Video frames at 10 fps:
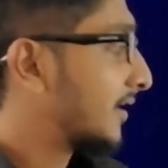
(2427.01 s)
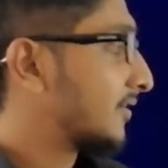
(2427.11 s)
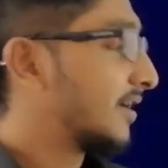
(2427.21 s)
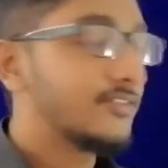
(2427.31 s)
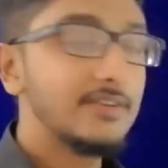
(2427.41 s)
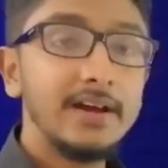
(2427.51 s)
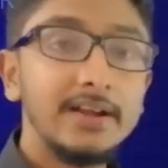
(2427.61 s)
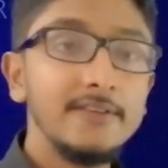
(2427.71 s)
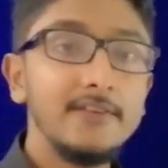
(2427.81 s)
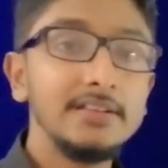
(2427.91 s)
you have to
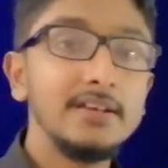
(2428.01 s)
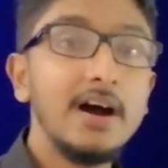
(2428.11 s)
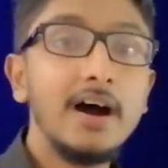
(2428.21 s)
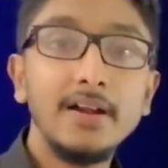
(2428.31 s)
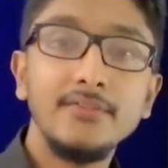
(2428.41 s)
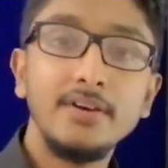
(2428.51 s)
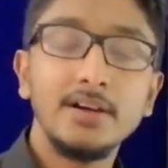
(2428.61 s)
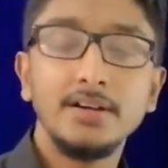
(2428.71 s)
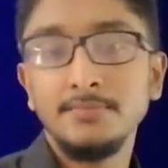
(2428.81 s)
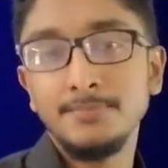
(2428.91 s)
identify the
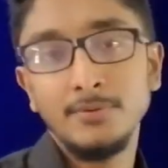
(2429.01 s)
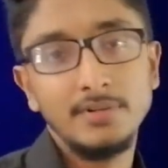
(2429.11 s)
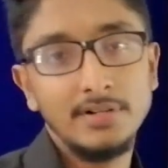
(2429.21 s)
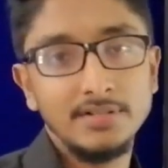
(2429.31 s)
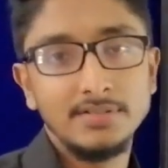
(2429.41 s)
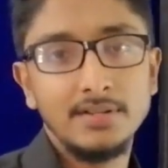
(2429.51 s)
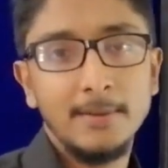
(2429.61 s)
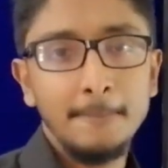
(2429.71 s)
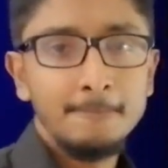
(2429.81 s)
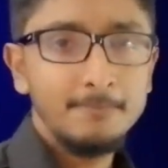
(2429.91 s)
hardware components.
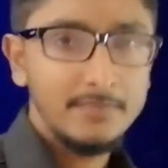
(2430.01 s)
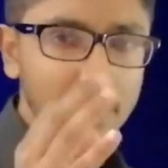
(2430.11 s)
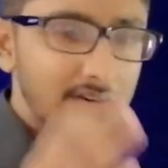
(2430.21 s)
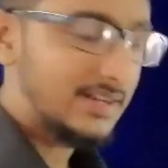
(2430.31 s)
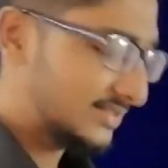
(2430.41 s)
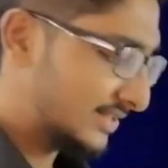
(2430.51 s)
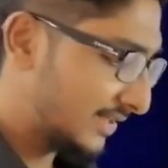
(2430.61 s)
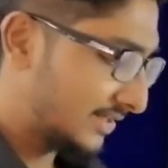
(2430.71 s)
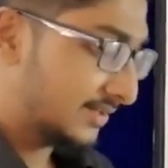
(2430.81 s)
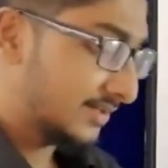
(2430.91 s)
Now let's
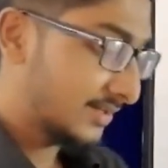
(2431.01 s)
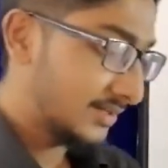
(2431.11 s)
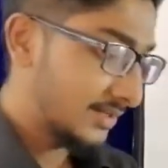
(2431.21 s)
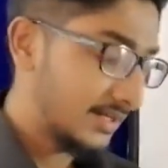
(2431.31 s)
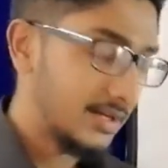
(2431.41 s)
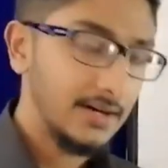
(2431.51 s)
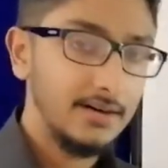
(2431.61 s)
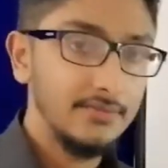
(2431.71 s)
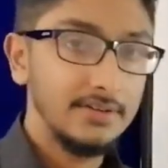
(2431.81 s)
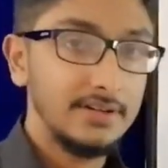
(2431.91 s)
say,
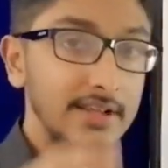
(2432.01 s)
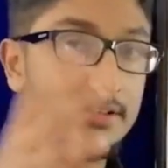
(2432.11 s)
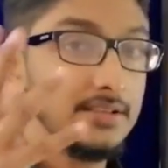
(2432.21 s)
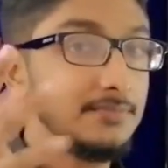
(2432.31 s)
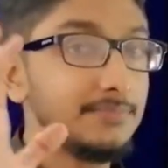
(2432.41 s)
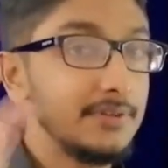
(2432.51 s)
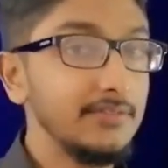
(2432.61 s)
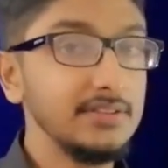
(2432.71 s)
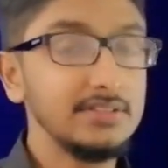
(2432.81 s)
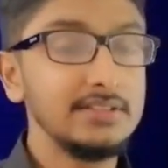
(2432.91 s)
take the
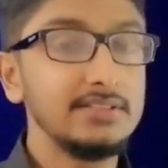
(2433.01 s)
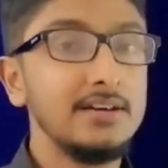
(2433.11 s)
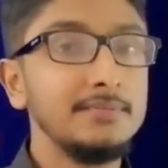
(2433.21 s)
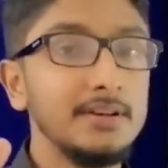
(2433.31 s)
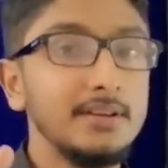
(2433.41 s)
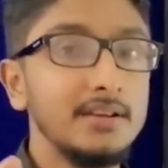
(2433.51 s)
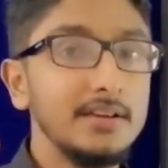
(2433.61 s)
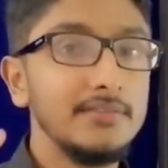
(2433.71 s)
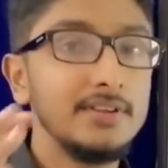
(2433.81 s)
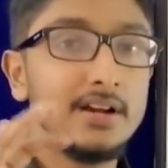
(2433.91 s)
previous example,
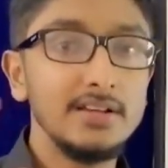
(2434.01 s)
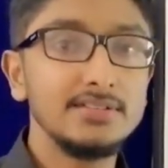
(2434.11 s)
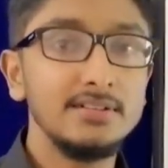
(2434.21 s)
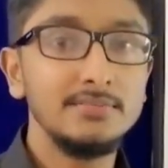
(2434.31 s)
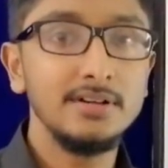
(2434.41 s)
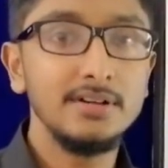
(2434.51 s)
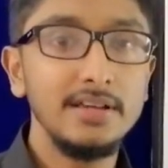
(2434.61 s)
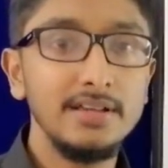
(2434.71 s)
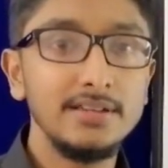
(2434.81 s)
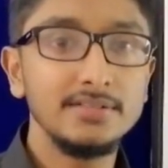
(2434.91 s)
if the customer
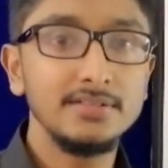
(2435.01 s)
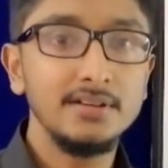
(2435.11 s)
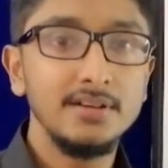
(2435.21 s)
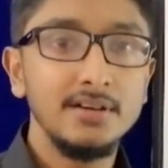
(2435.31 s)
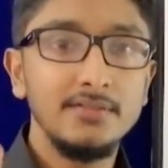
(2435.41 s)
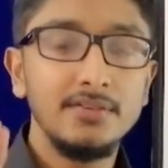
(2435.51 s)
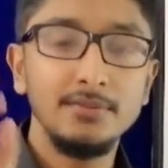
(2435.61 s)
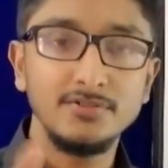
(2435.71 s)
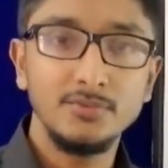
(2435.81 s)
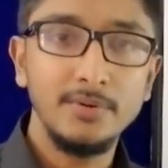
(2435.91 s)
is
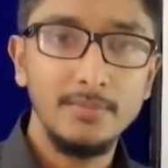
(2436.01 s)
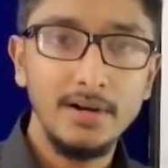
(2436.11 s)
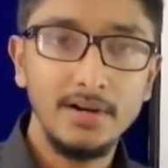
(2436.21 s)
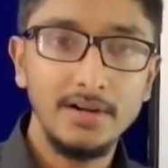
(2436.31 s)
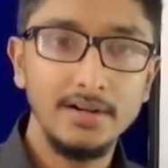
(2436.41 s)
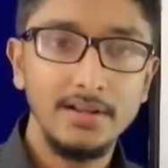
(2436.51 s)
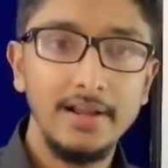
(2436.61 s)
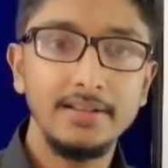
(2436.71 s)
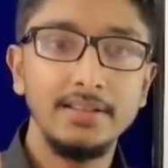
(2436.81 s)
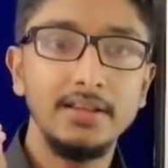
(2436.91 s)
from a supermarket
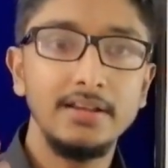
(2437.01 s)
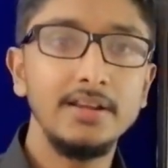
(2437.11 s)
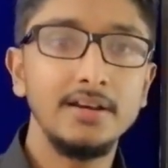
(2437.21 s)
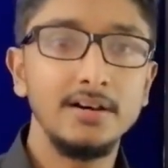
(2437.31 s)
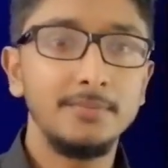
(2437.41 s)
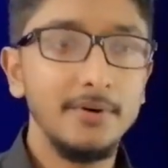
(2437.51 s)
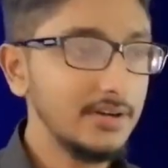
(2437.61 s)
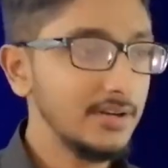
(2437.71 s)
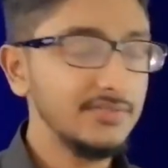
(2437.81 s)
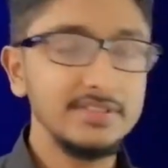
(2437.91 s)
and they need a
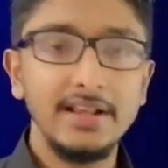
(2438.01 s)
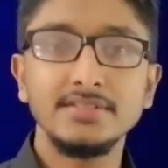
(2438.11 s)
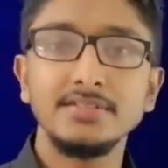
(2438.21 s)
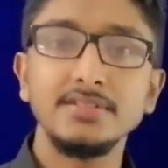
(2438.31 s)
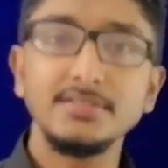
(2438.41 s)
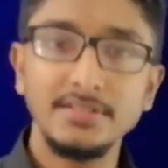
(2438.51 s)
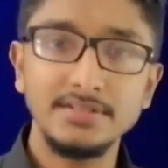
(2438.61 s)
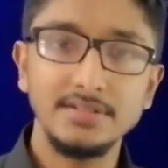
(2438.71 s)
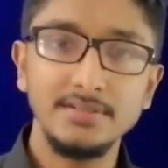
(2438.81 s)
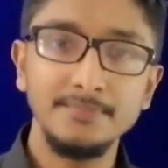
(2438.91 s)
point of sales
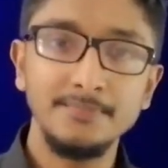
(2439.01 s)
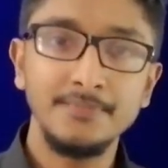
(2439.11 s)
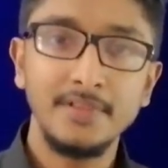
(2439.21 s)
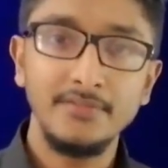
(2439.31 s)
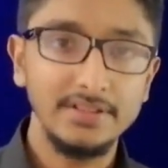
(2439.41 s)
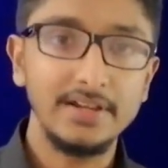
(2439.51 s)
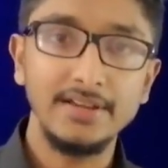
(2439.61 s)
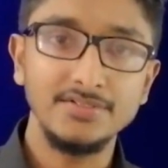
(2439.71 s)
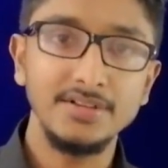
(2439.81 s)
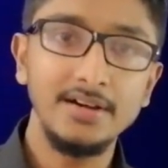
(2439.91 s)
system for the
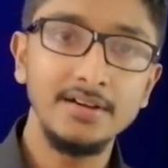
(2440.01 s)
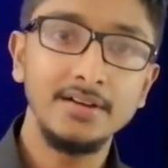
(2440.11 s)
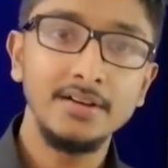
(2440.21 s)
cashier,